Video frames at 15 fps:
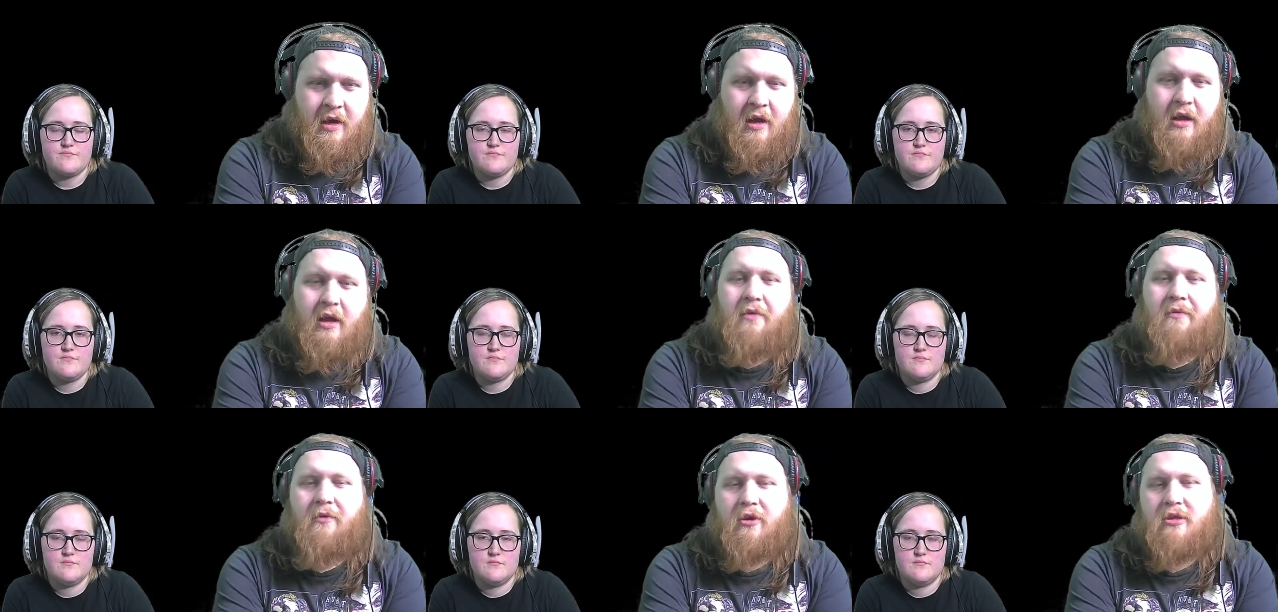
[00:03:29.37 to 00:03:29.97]
Speaker 1: The
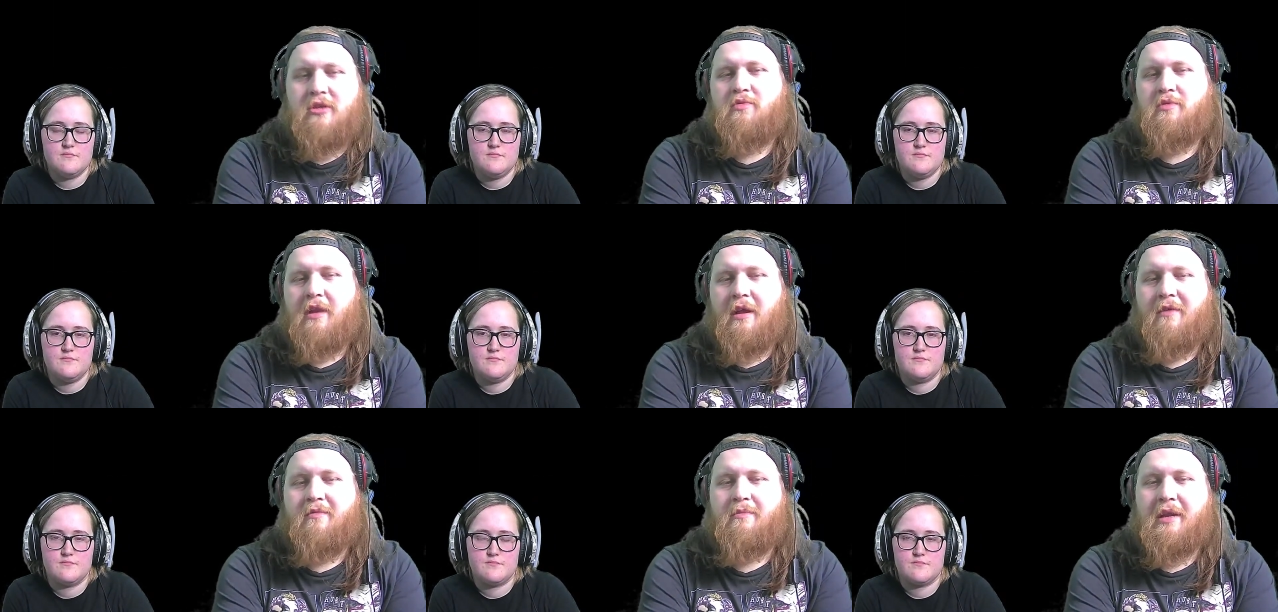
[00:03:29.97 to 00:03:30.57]
voices wouldn't
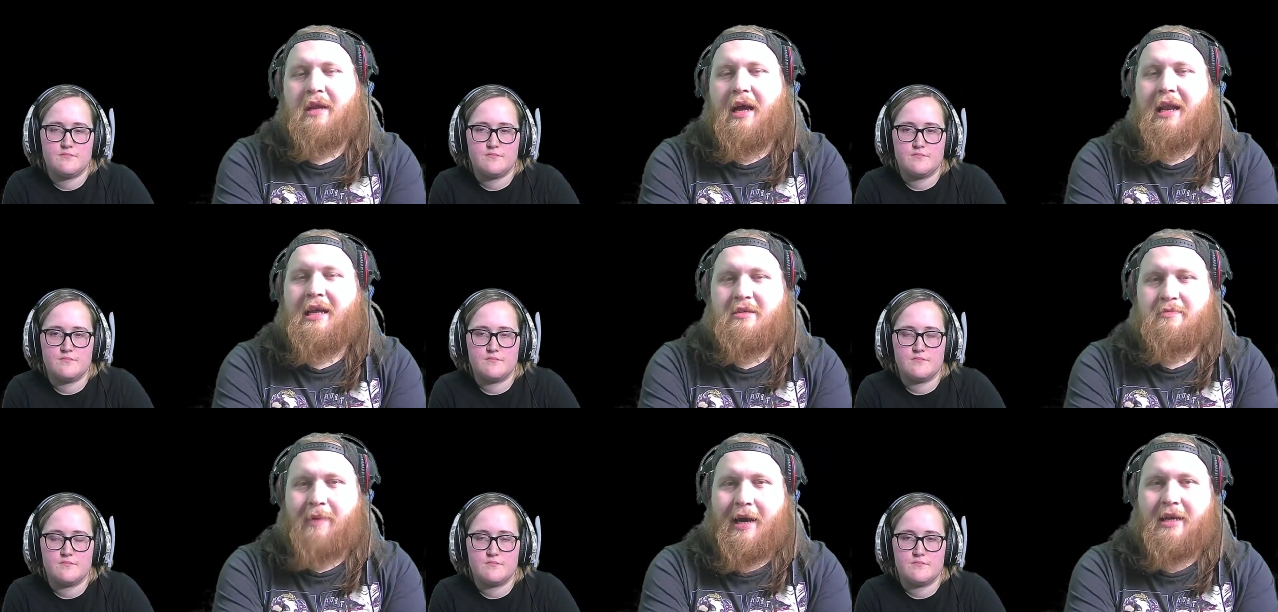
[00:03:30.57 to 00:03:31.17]
even be nearly as
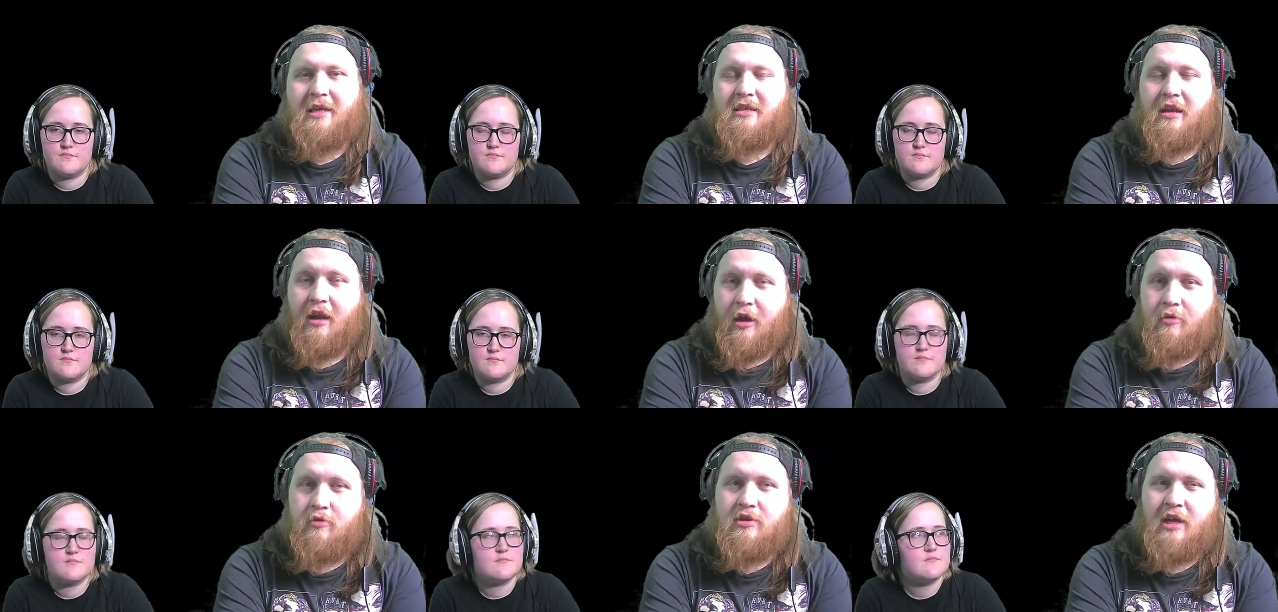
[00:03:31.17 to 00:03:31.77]
bad as
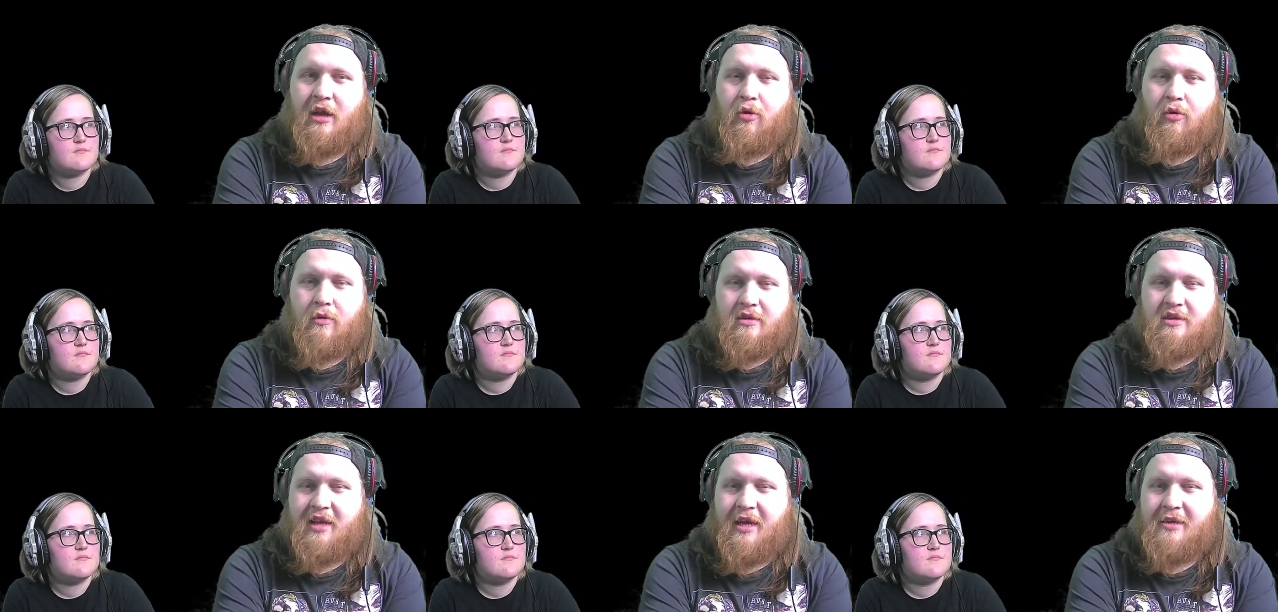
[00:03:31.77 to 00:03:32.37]
losing whole
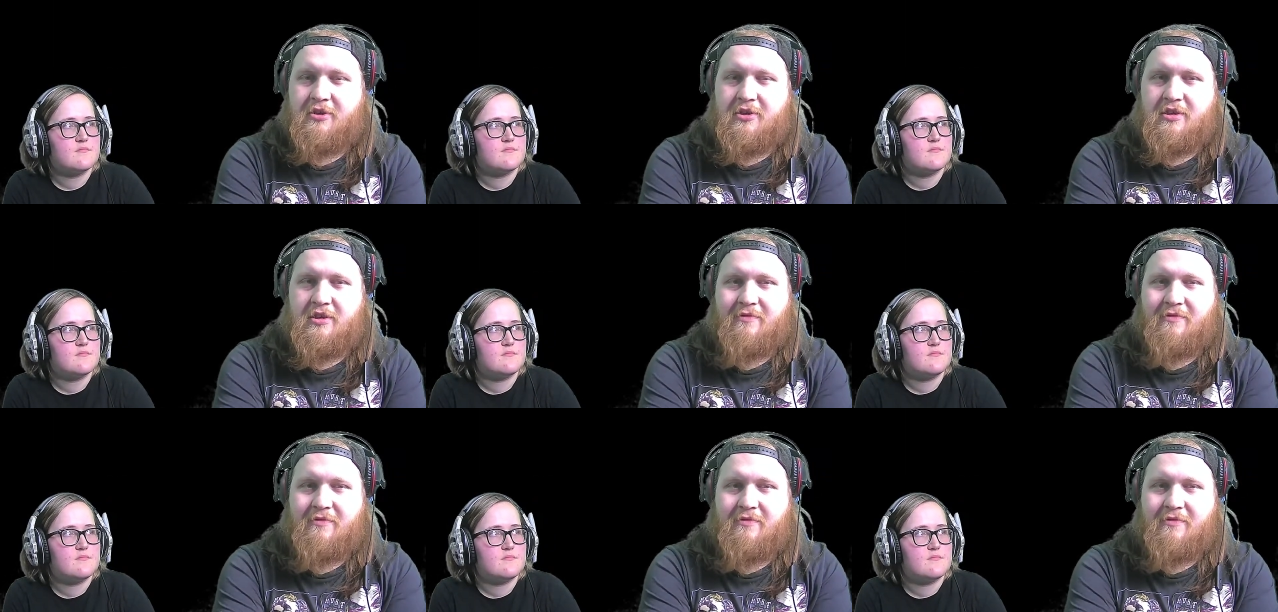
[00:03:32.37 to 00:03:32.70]
sections of